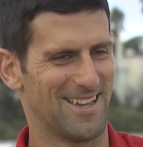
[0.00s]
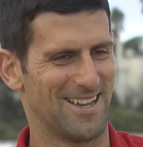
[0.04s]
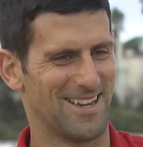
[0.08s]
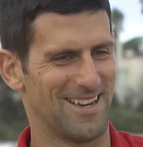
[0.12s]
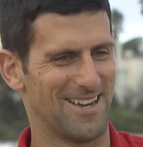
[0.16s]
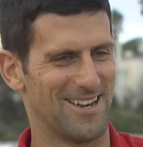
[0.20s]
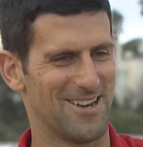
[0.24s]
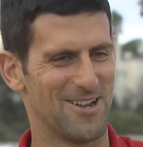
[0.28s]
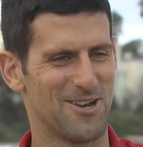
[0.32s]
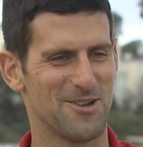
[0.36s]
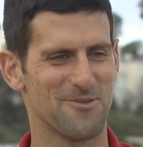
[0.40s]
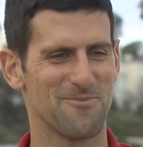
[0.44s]

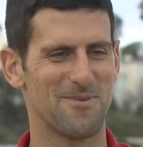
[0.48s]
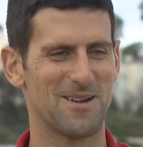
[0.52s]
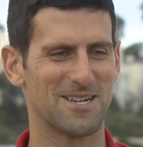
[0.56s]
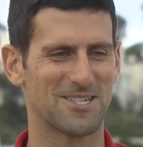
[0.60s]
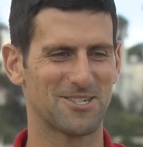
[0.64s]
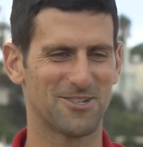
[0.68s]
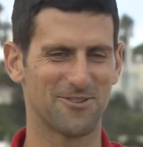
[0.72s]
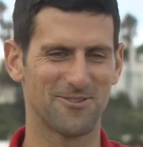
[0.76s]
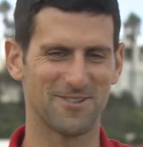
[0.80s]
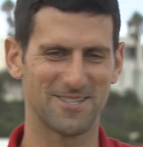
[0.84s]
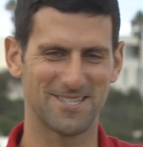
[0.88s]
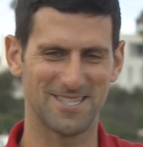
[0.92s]
Not
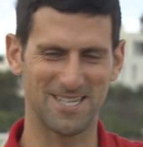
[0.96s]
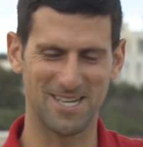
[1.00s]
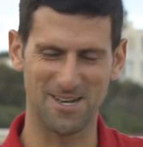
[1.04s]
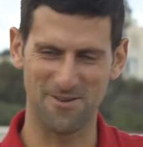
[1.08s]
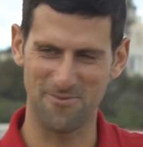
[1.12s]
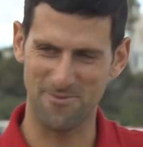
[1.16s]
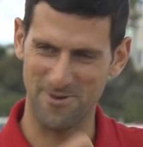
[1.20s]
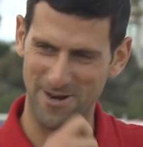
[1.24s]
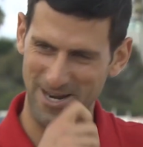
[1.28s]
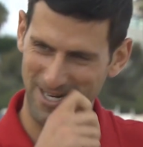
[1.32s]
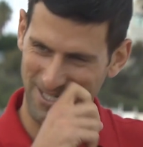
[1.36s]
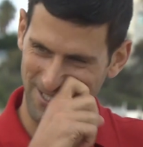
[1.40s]
much of a
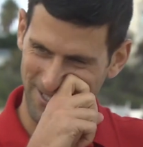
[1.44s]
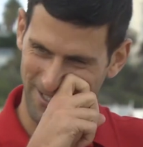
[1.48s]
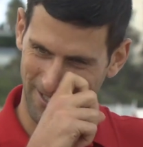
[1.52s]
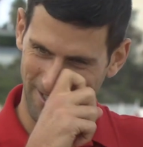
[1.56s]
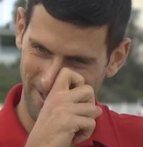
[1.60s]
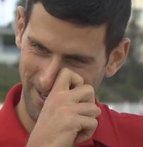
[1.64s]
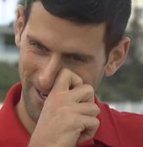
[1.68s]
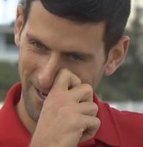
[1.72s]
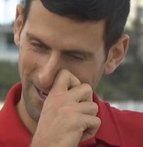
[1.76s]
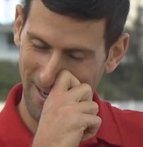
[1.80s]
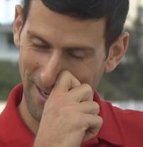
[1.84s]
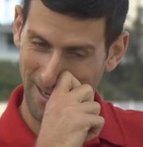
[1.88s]

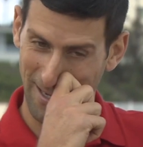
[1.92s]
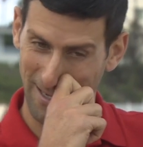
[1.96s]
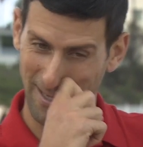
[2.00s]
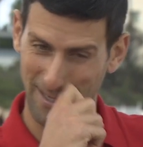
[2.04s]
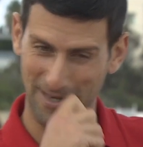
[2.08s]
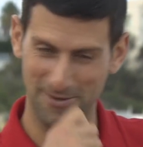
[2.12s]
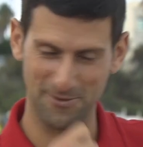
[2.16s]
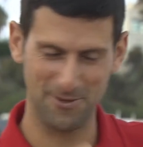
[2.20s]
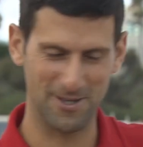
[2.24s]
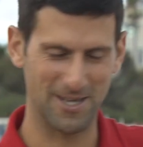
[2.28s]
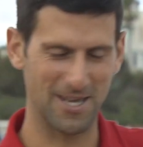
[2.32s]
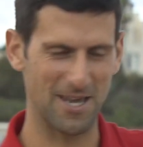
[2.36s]
celebration.
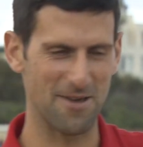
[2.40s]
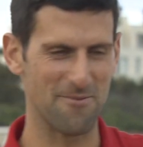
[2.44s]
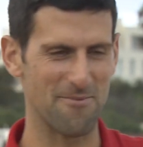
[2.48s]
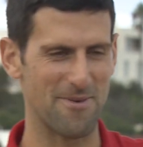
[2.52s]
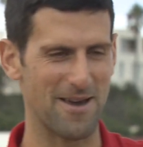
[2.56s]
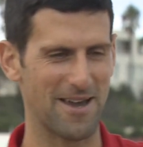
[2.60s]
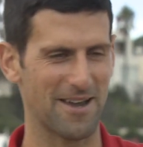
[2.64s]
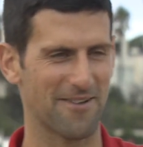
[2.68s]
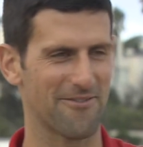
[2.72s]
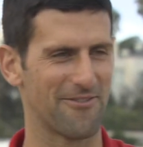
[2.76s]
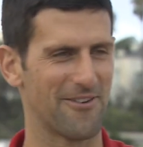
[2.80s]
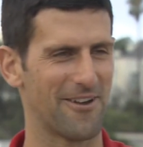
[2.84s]
We came
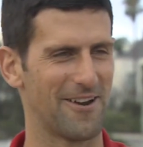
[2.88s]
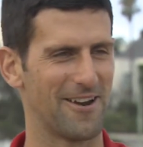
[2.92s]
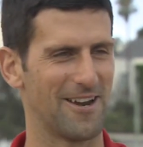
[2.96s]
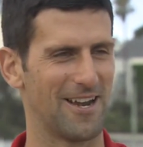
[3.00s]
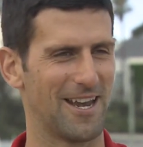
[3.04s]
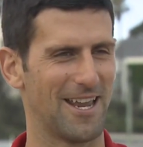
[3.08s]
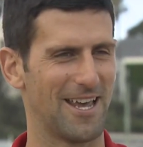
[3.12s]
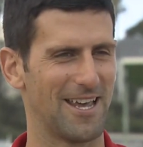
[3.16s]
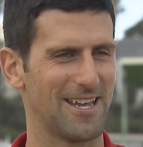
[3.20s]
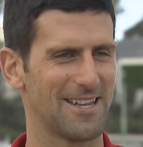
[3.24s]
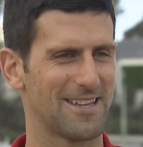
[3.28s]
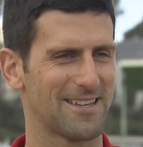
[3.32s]
back very
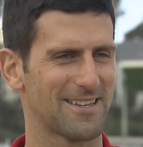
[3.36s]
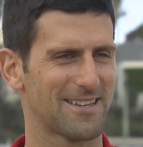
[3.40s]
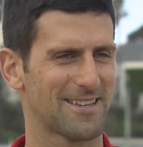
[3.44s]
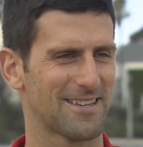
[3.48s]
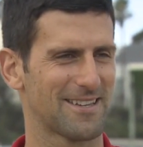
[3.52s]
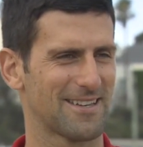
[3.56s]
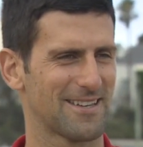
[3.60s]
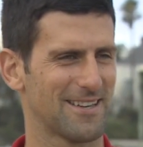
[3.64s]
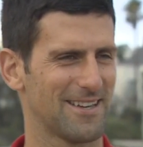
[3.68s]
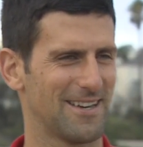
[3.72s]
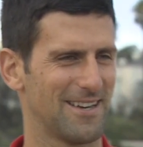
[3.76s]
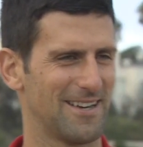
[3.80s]
late.
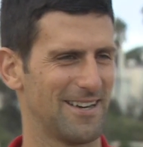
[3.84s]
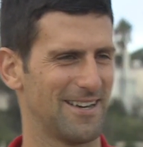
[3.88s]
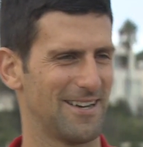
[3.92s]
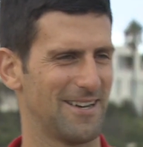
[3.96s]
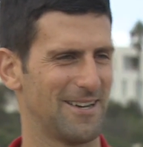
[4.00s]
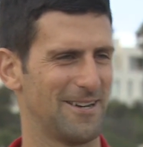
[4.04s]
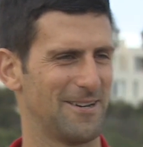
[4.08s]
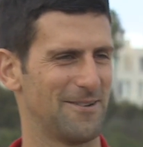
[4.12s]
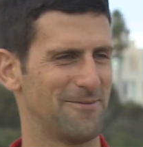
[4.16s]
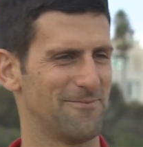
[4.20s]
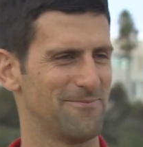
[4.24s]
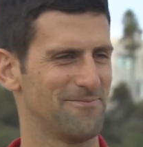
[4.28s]

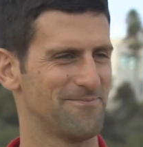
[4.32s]
Had